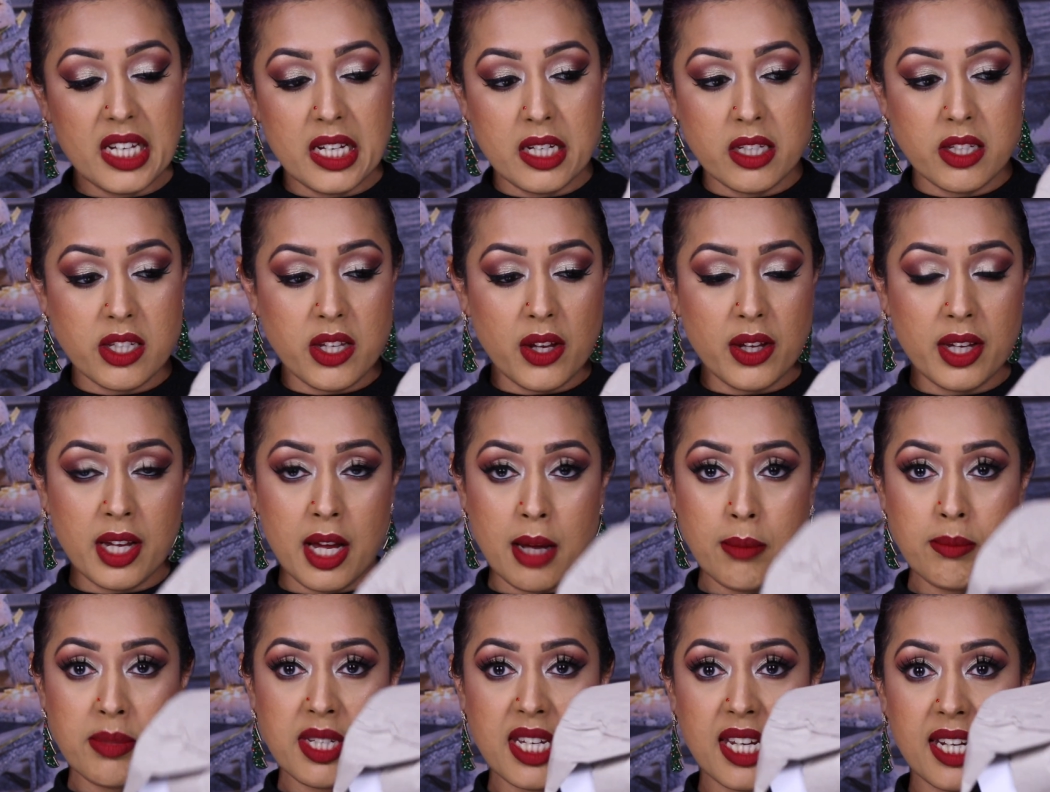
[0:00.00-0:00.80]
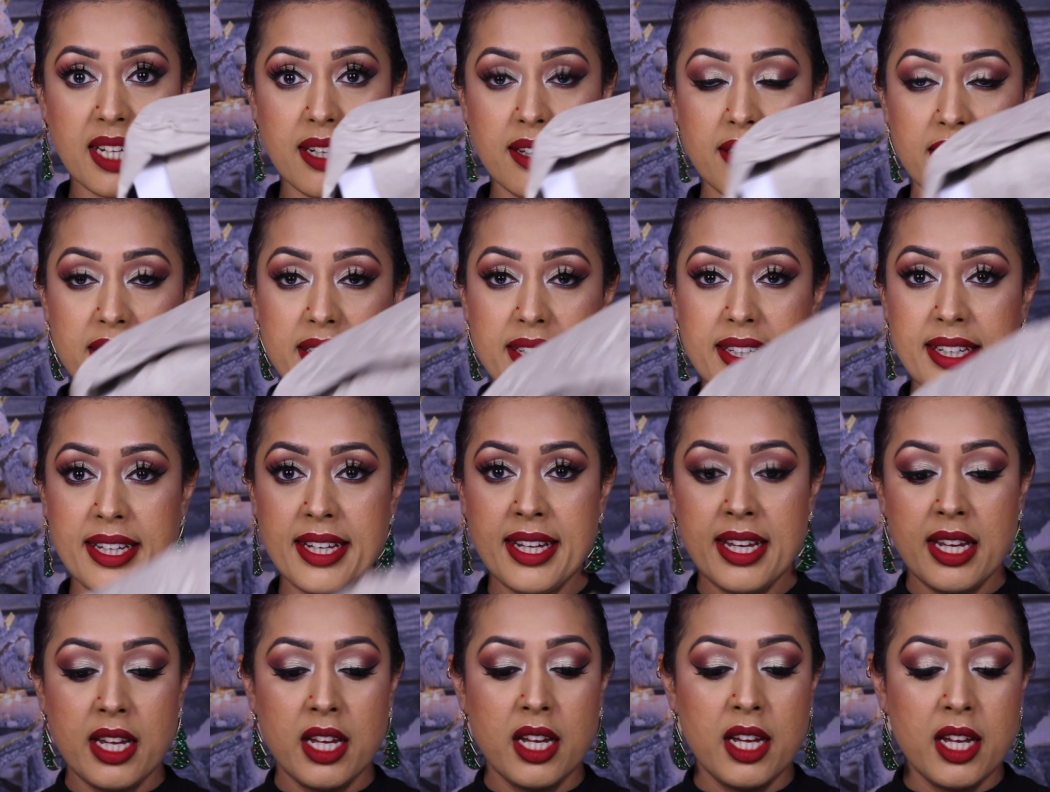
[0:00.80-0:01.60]
So it comes in
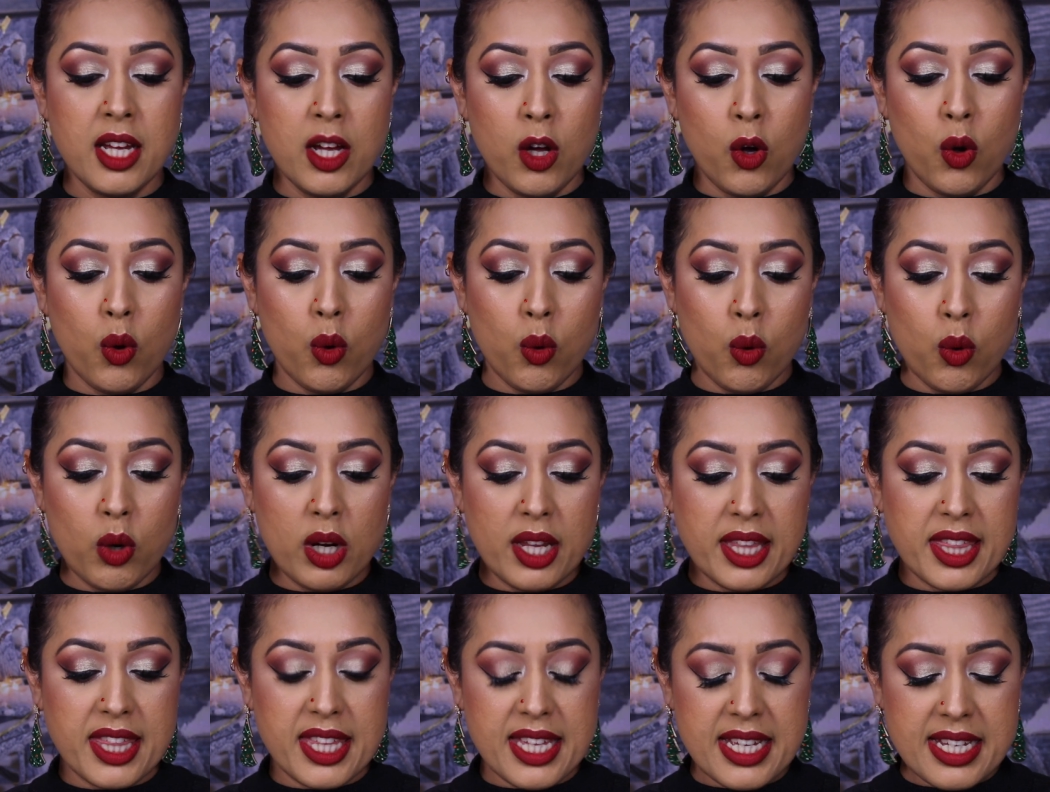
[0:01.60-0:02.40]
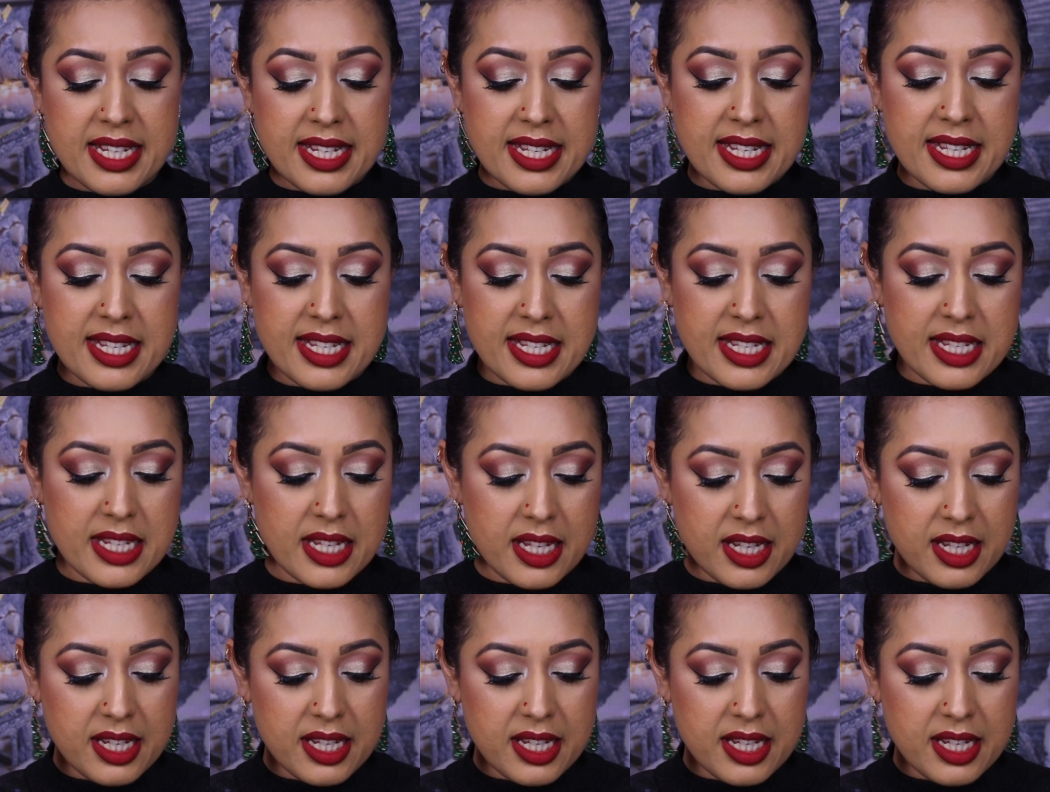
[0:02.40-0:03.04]
all of this